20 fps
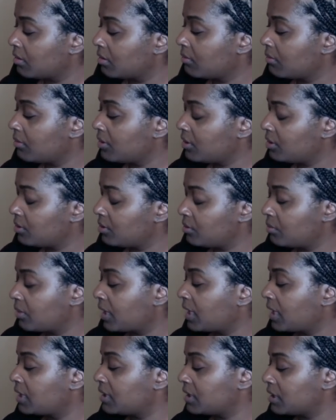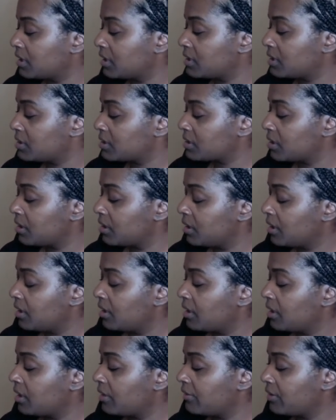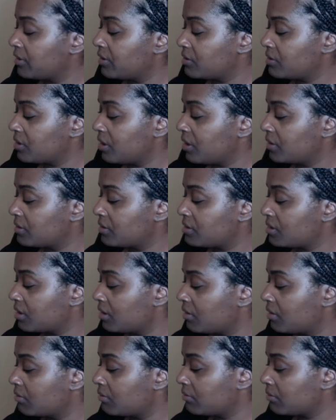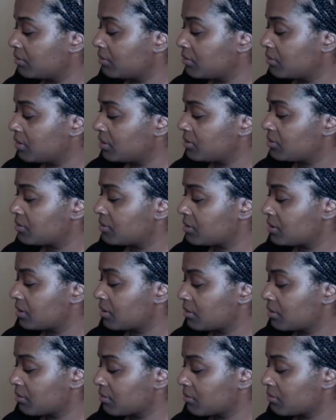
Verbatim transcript: with the dualities of his or herself. Interesting.